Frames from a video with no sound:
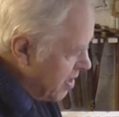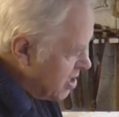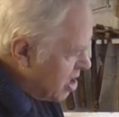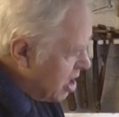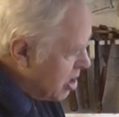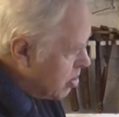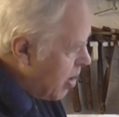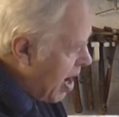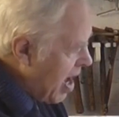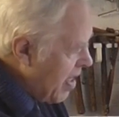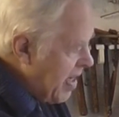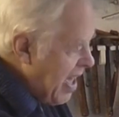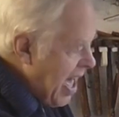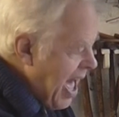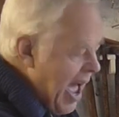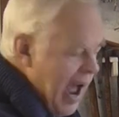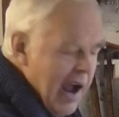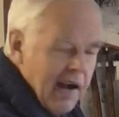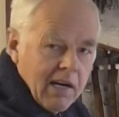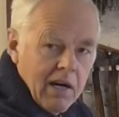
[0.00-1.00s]
this is where the
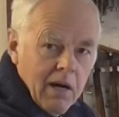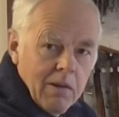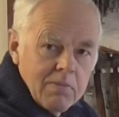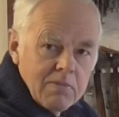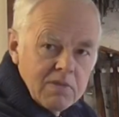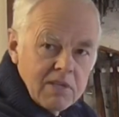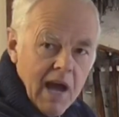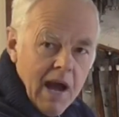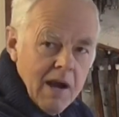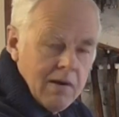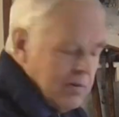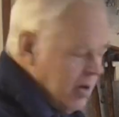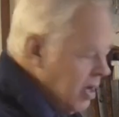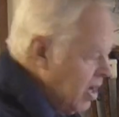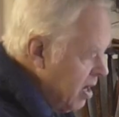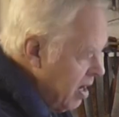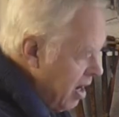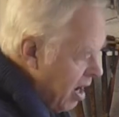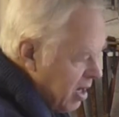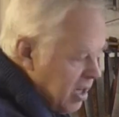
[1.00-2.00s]
air comes out
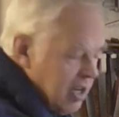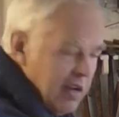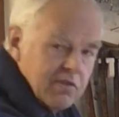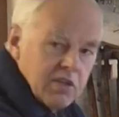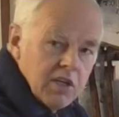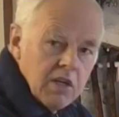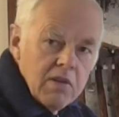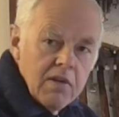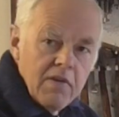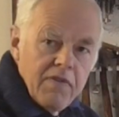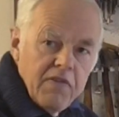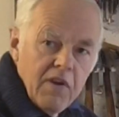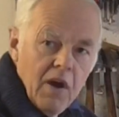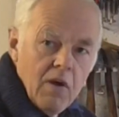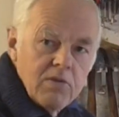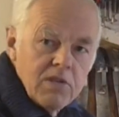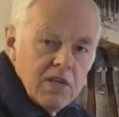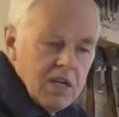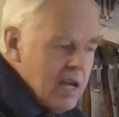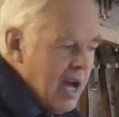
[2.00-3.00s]
and gives you the
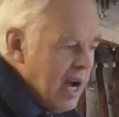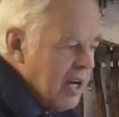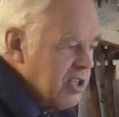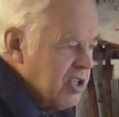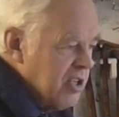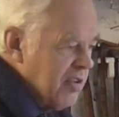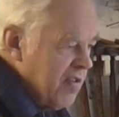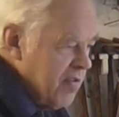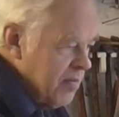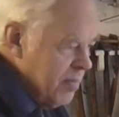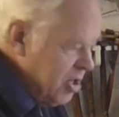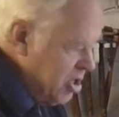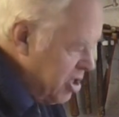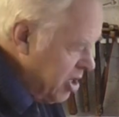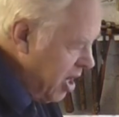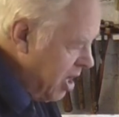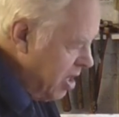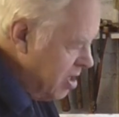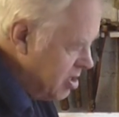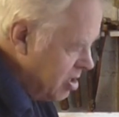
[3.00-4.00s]
floating action of the
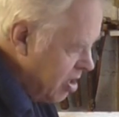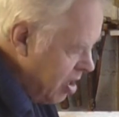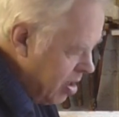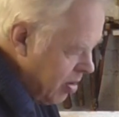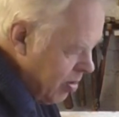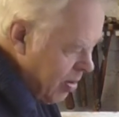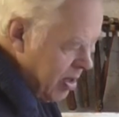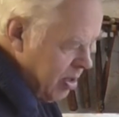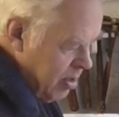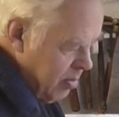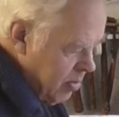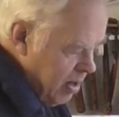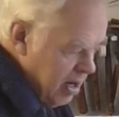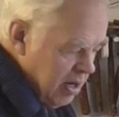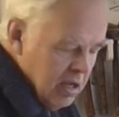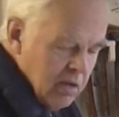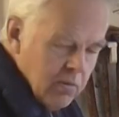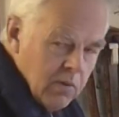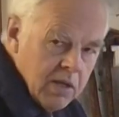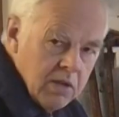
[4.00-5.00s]
machine, so that
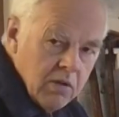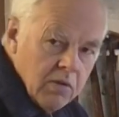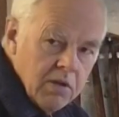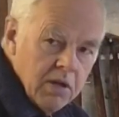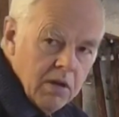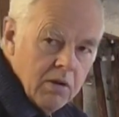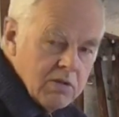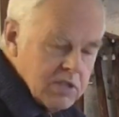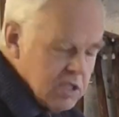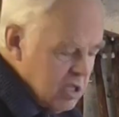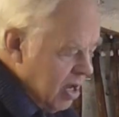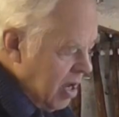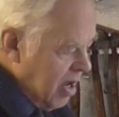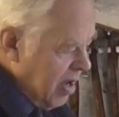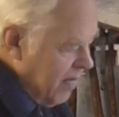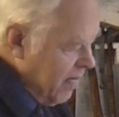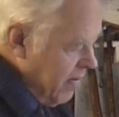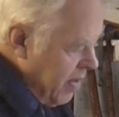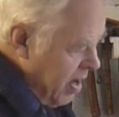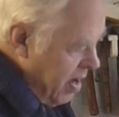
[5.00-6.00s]
when you're using
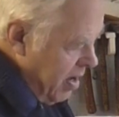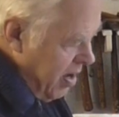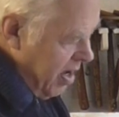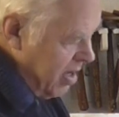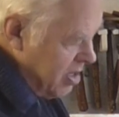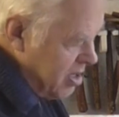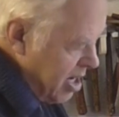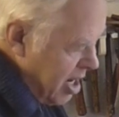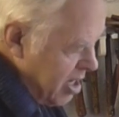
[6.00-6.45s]
it, it